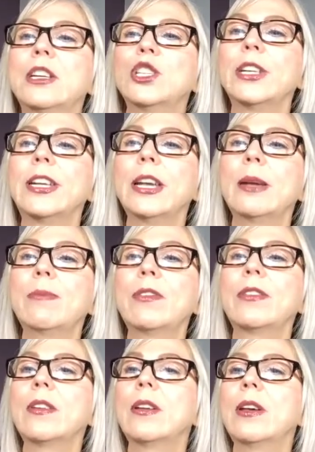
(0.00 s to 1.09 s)

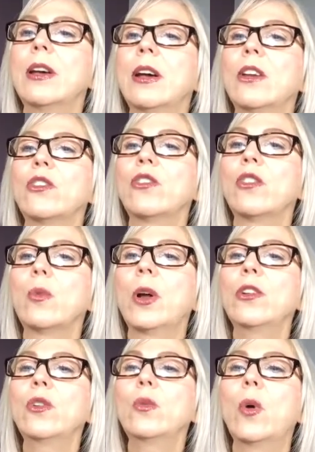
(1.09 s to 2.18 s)
She's
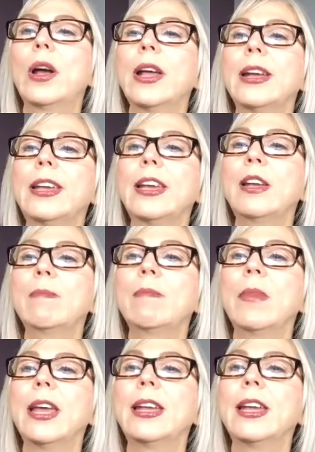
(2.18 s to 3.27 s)
wondering why I keep
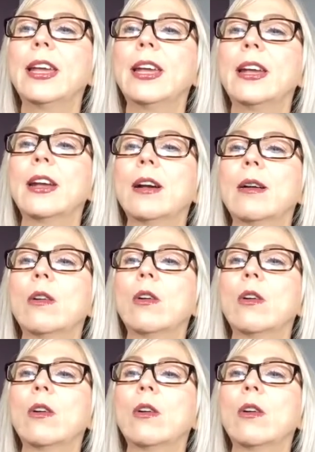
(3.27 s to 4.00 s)
making